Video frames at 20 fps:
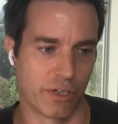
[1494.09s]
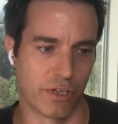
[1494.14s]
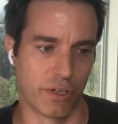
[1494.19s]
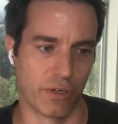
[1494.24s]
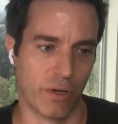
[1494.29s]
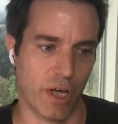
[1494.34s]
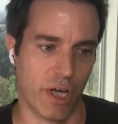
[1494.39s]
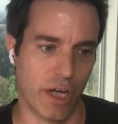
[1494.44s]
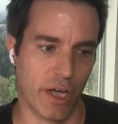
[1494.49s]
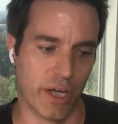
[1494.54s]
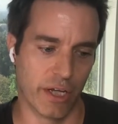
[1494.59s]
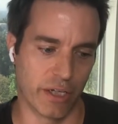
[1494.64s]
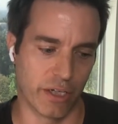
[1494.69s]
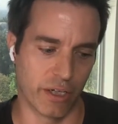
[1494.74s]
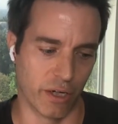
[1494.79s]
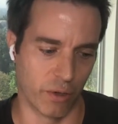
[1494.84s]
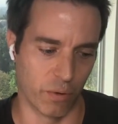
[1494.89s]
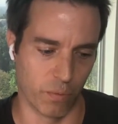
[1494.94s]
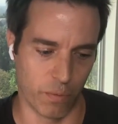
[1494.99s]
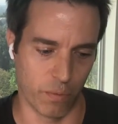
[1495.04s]
So,
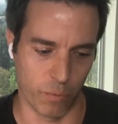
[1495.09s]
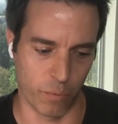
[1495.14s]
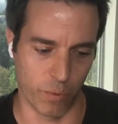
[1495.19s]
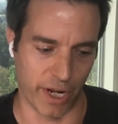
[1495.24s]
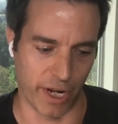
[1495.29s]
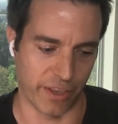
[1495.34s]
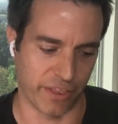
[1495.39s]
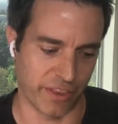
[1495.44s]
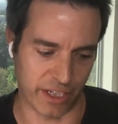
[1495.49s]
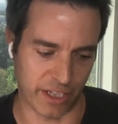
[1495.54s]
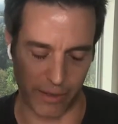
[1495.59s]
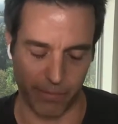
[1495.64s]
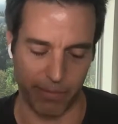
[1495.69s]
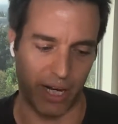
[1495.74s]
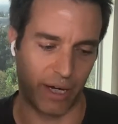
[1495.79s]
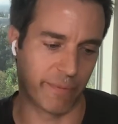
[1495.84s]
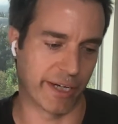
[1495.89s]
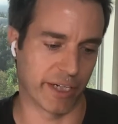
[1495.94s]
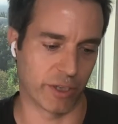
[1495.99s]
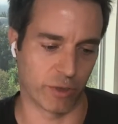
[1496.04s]
you know, when I think
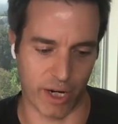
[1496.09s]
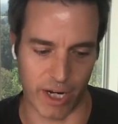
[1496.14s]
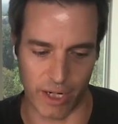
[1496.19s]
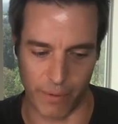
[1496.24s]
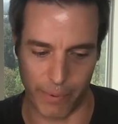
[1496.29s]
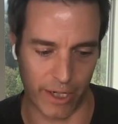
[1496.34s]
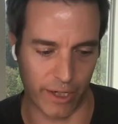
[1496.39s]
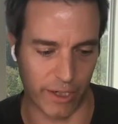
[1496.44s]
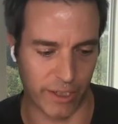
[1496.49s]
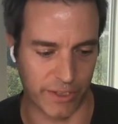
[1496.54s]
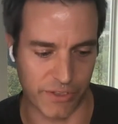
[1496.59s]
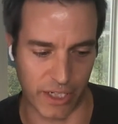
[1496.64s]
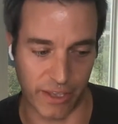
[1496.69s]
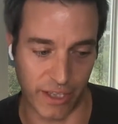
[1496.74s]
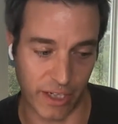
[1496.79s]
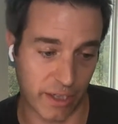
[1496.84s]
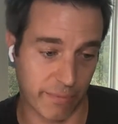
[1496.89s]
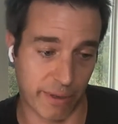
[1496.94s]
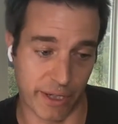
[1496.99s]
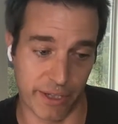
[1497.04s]
about my grandparents, I
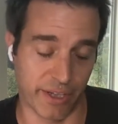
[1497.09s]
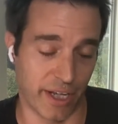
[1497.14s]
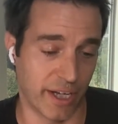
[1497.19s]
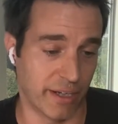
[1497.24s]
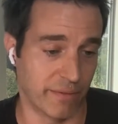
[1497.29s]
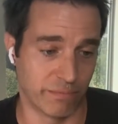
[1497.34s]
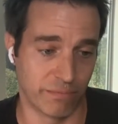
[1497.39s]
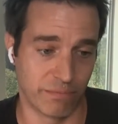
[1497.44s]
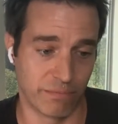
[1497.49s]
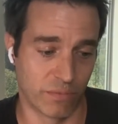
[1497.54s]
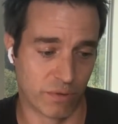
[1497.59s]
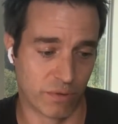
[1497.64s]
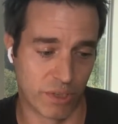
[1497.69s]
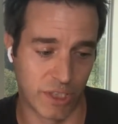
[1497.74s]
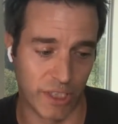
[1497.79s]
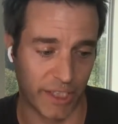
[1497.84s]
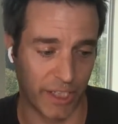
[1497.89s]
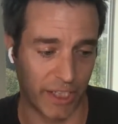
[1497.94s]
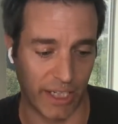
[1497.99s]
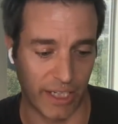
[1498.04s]
think about them
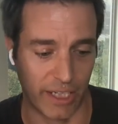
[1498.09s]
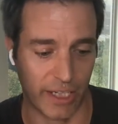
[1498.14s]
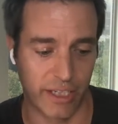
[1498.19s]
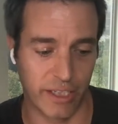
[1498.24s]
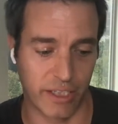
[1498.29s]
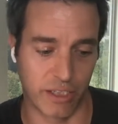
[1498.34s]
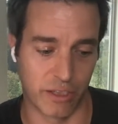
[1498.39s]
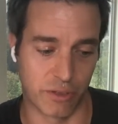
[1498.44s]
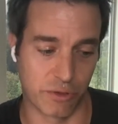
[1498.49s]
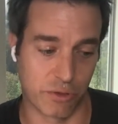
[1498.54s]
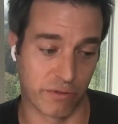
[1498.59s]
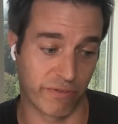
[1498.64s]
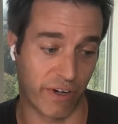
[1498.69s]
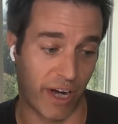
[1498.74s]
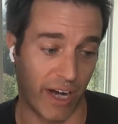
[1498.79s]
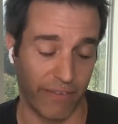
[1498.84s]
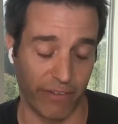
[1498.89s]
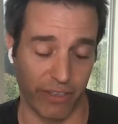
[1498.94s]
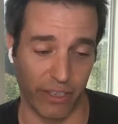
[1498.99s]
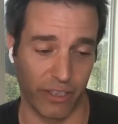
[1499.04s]
really, you know,
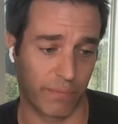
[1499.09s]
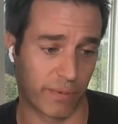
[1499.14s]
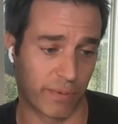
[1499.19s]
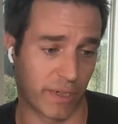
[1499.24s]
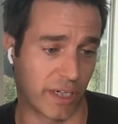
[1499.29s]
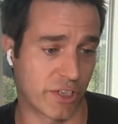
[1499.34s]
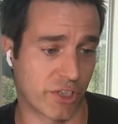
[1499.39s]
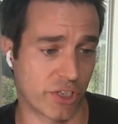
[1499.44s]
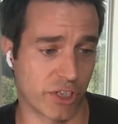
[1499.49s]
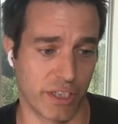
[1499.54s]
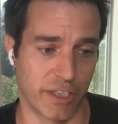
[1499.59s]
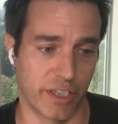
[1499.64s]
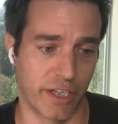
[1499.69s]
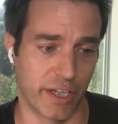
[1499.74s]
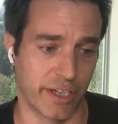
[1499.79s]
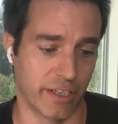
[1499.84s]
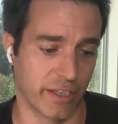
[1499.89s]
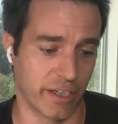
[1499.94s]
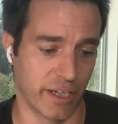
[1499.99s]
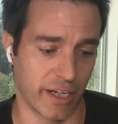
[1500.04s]
surviving the depression and
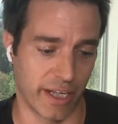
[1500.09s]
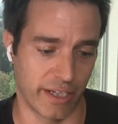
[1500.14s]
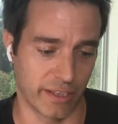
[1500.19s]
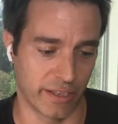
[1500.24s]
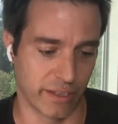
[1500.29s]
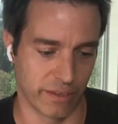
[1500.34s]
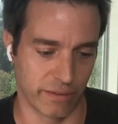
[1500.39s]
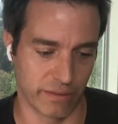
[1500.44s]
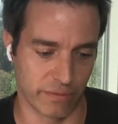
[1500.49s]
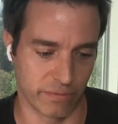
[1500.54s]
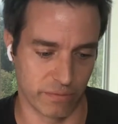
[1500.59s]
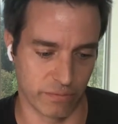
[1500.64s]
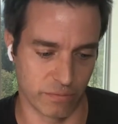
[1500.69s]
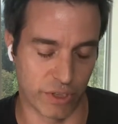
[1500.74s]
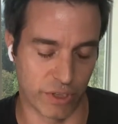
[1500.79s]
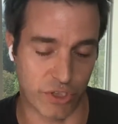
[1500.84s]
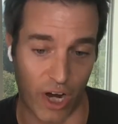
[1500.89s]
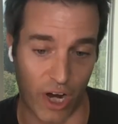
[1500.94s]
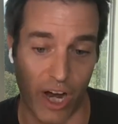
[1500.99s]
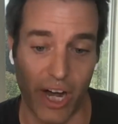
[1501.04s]
then and
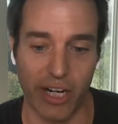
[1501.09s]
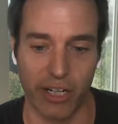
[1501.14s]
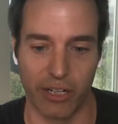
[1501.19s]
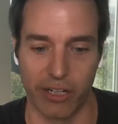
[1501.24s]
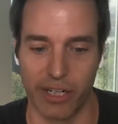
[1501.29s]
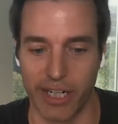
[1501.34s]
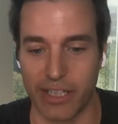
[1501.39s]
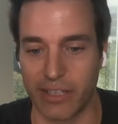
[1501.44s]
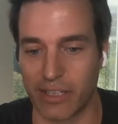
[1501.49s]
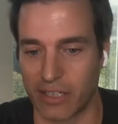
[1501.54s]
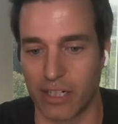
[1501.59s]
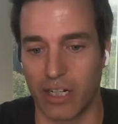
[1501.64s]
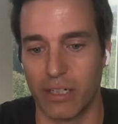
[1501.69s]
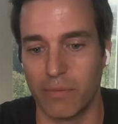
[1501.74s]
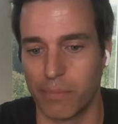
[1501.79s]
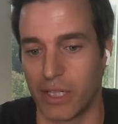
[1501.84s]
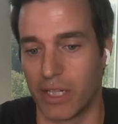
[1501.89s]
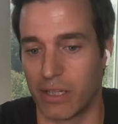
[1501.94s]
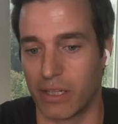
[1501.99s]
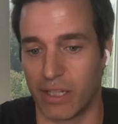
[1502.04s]
retiring at the
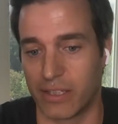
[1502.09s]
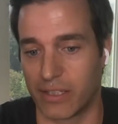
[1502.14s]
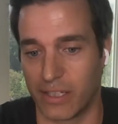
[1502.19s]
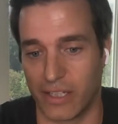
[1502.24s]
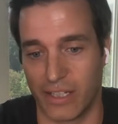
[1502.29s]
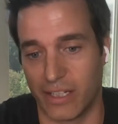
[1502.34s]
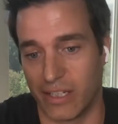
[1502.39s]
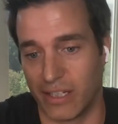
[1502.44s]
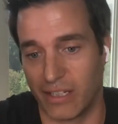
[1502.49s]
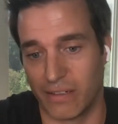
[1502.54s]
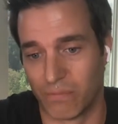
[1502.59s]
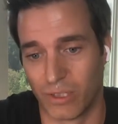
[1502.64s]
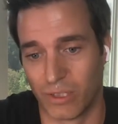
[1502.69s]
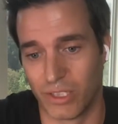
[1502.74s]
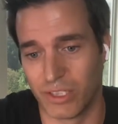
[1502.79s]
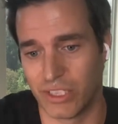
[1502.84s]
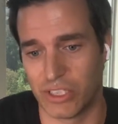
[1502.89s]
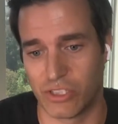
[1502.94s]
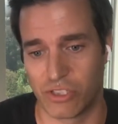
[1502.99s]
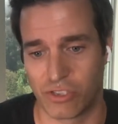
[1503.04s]
company that they
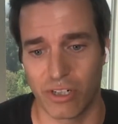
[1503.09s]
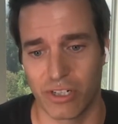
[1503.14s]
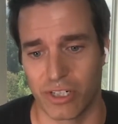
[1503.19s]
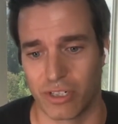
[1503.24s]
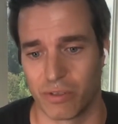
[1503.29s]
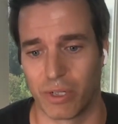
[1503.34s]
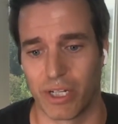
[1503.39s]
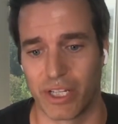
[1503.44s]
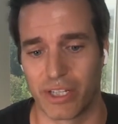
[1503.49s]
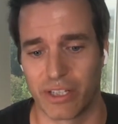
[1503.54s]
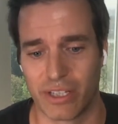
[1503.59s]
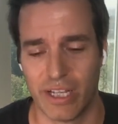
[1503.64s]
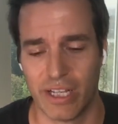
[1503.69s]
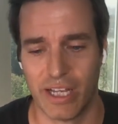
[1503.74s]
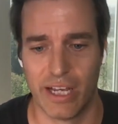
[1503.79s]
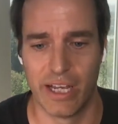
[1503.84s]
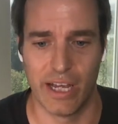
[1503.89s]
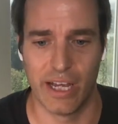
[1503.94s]
really started with.